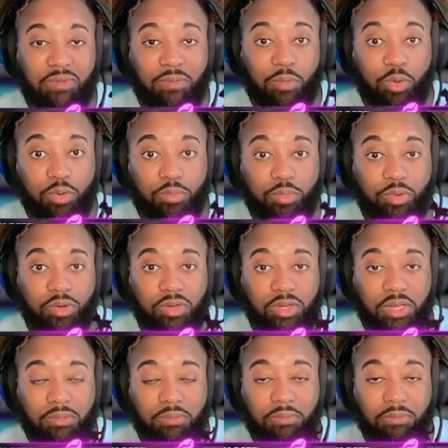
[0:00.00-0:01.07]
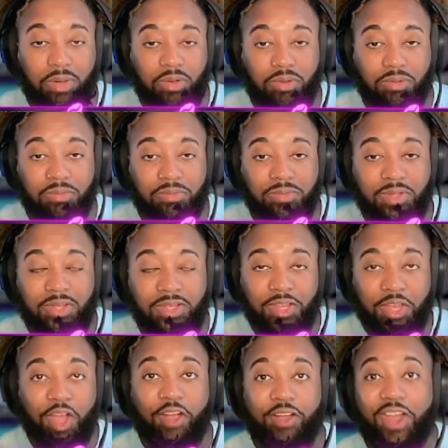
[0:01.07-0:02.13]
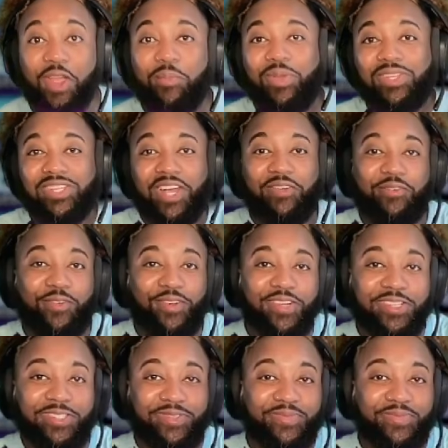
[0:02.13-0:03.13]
More importantly, boom. All right, peace out for real.